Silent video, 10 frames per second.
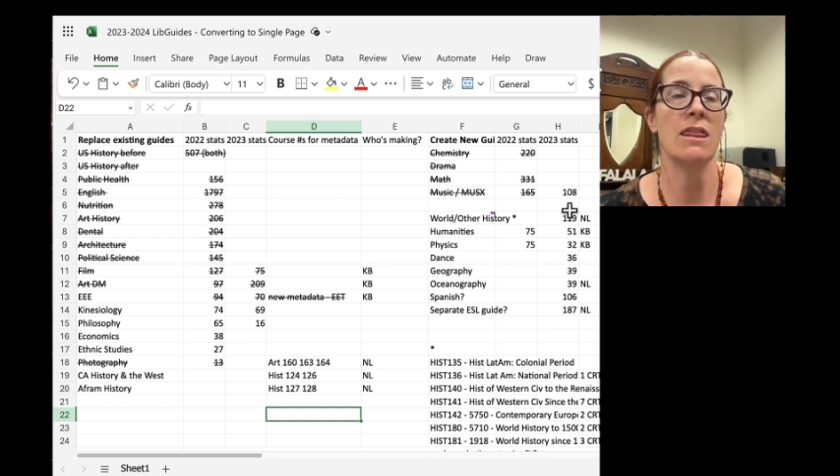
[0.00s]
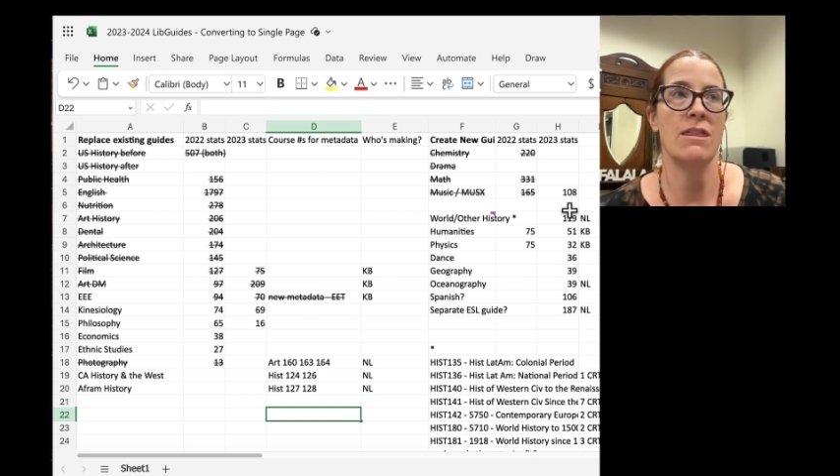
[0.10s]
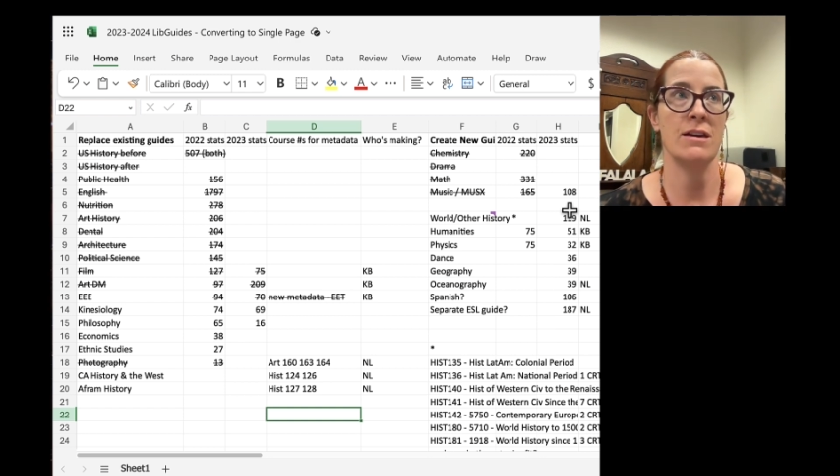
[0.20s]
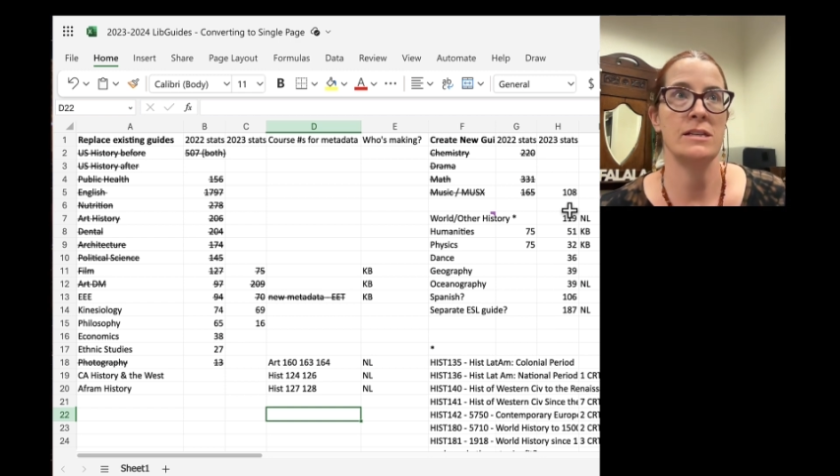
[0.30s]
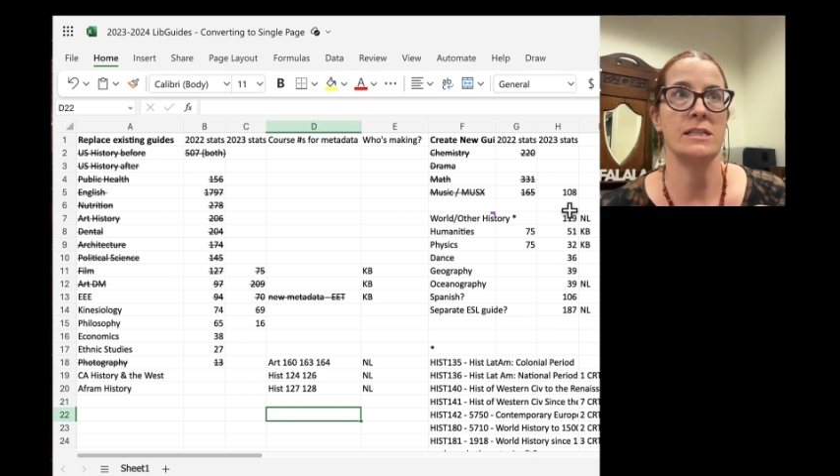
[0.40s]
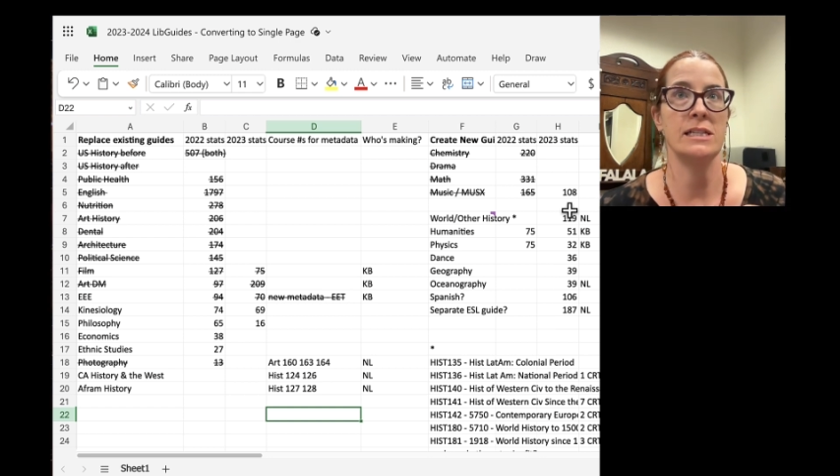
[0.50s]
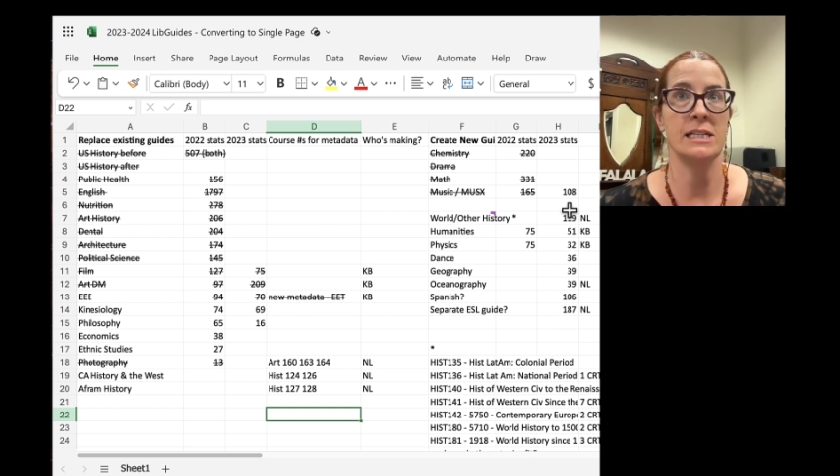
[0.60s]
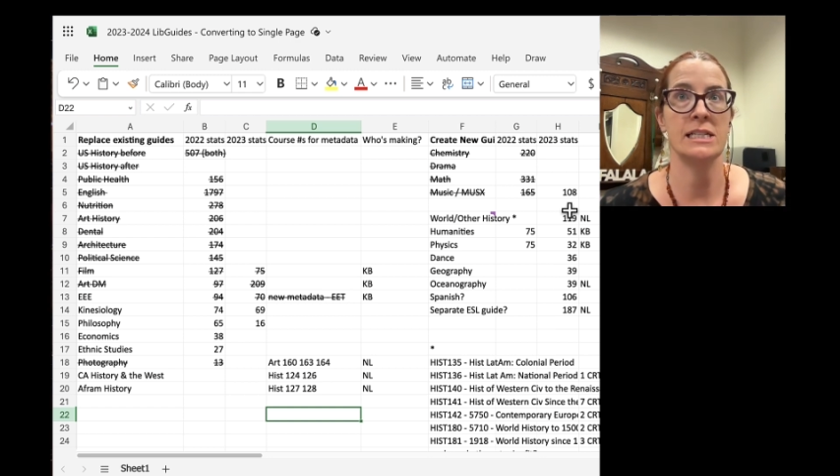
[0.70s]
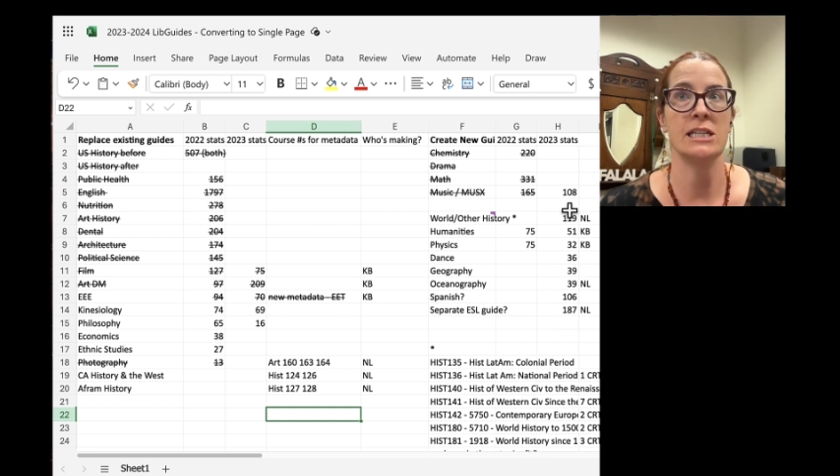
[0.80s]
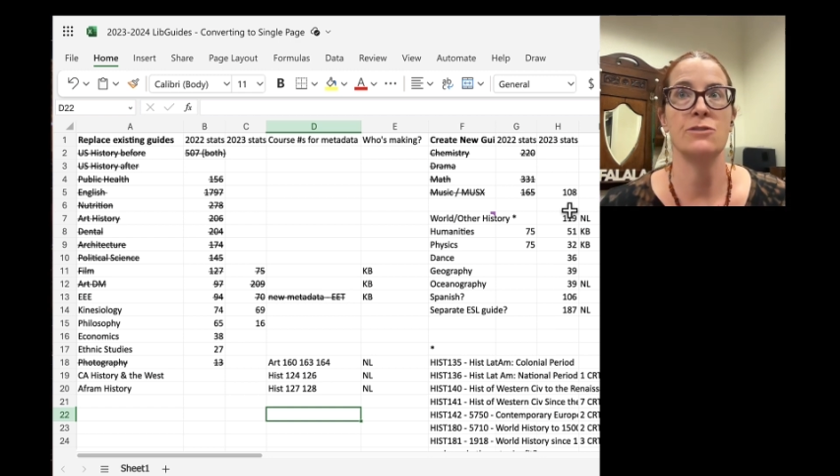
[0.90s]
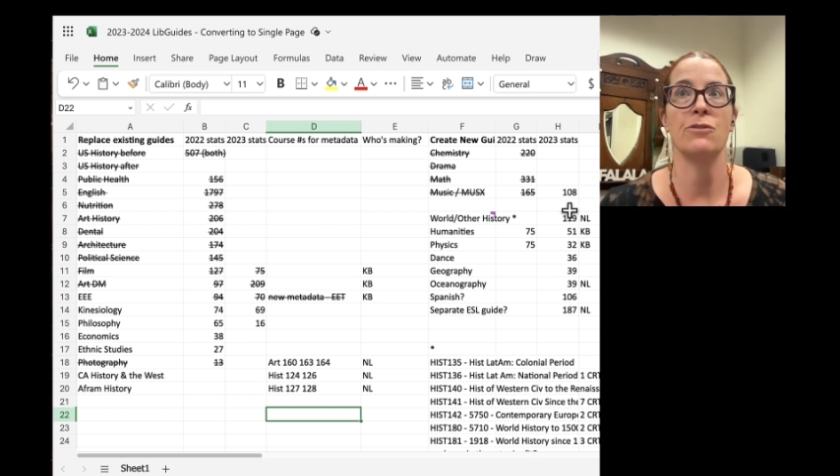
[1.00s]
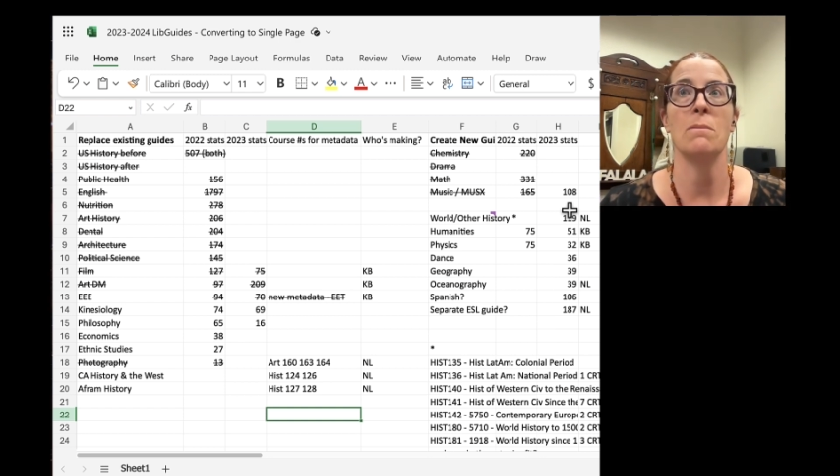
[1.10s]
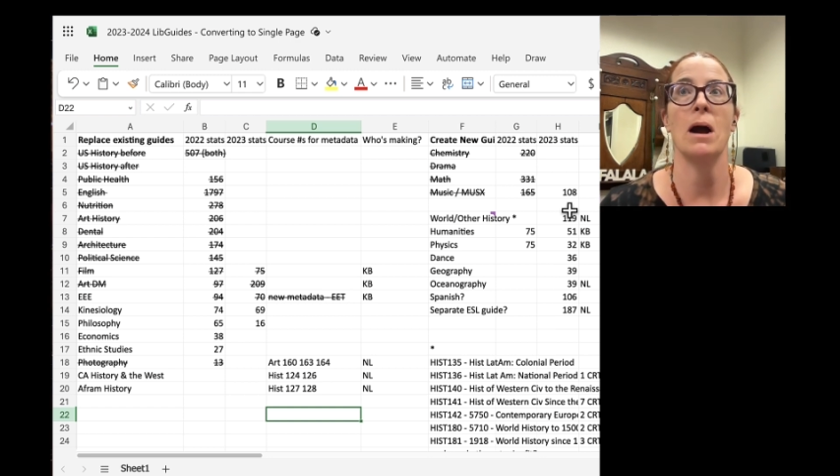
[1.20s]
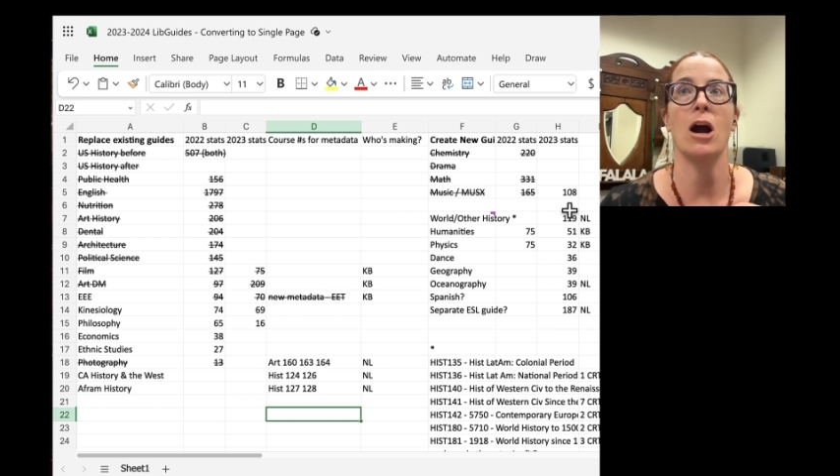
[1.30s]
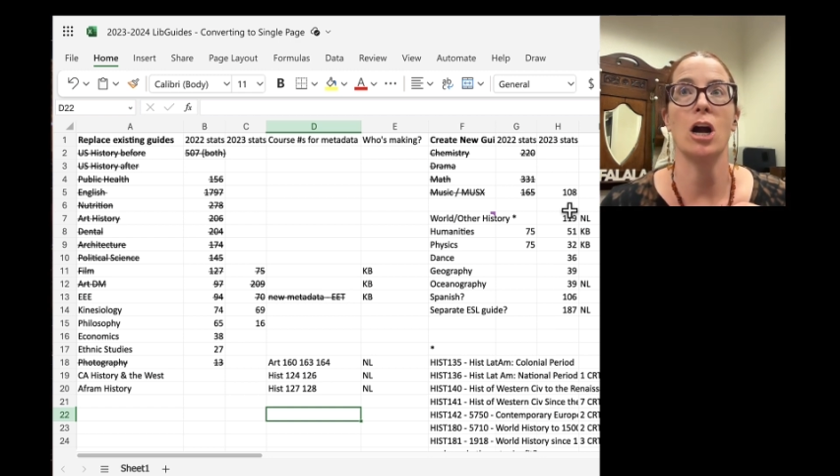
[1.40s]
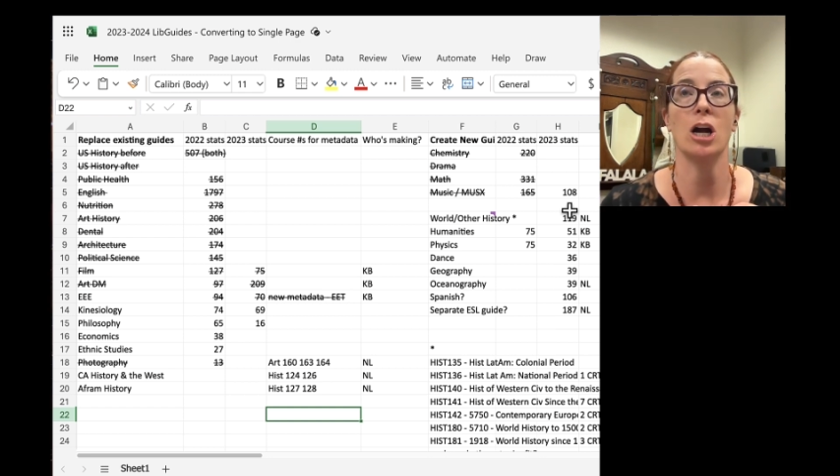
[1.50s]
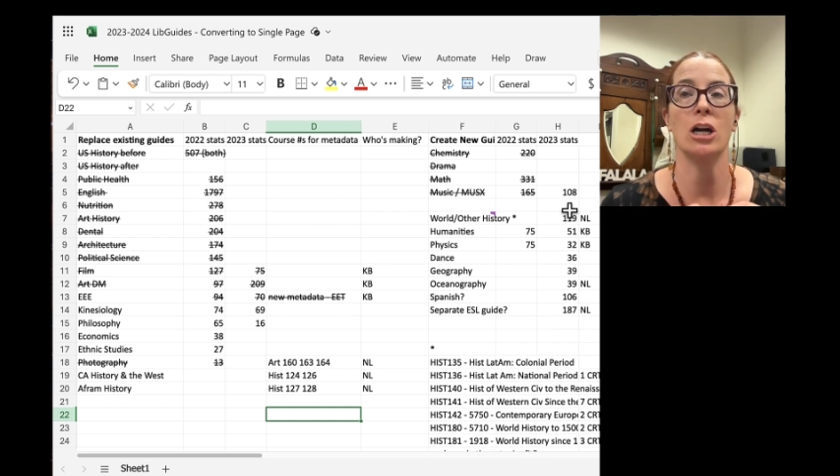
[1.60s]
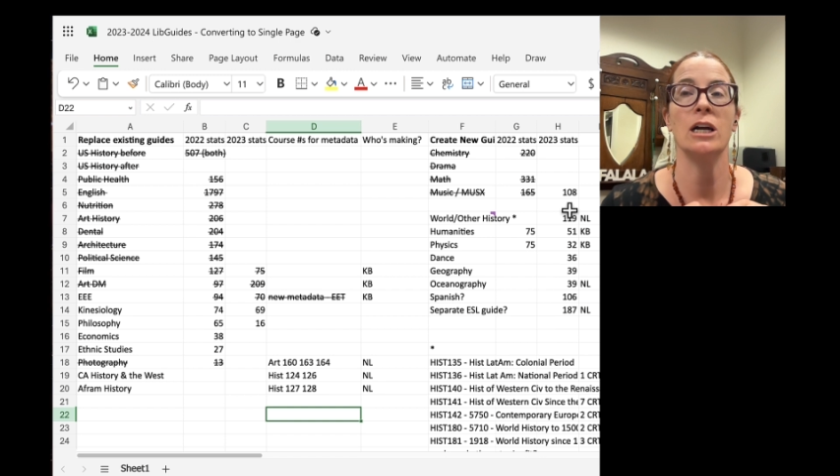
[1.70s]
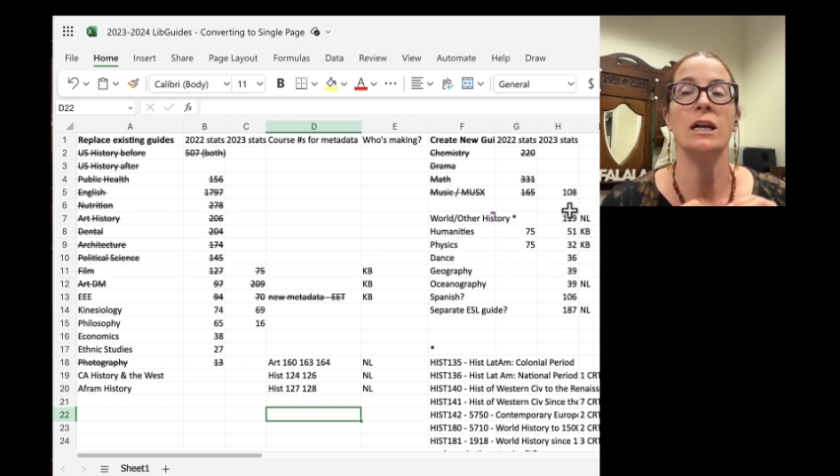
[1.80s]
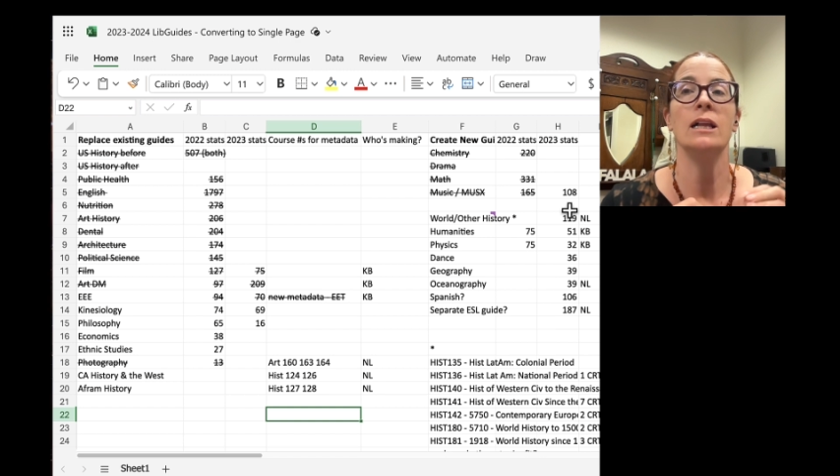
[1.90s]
the statistics from our